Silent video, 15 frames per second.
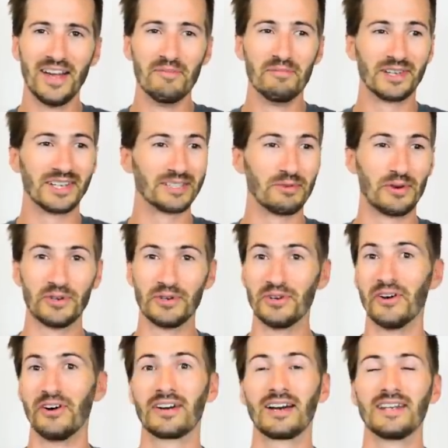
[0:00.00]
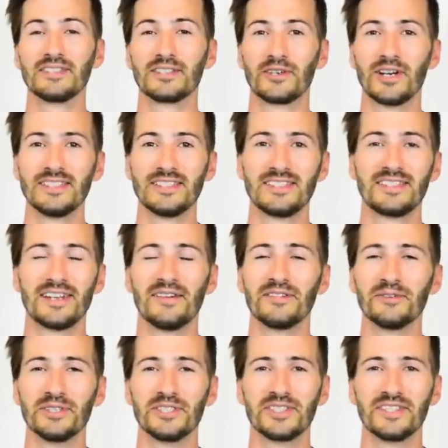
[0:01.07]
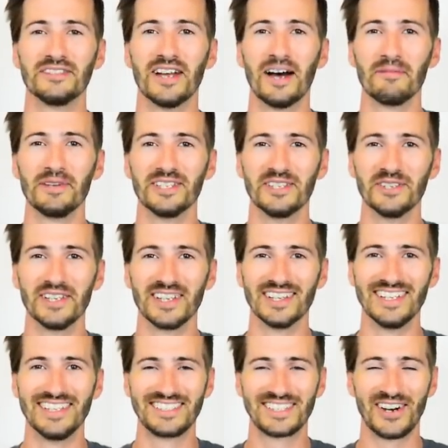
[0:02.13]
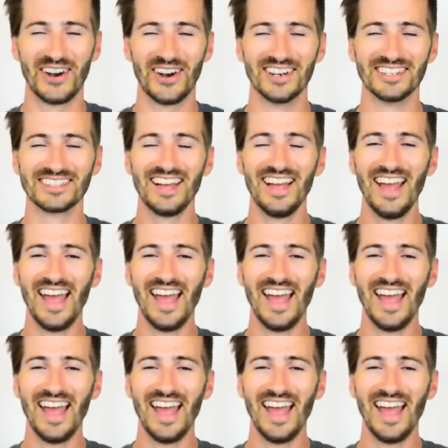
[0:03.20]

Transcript: because we were doing all kinds of crazy stuff that we should have not been doing in these cars.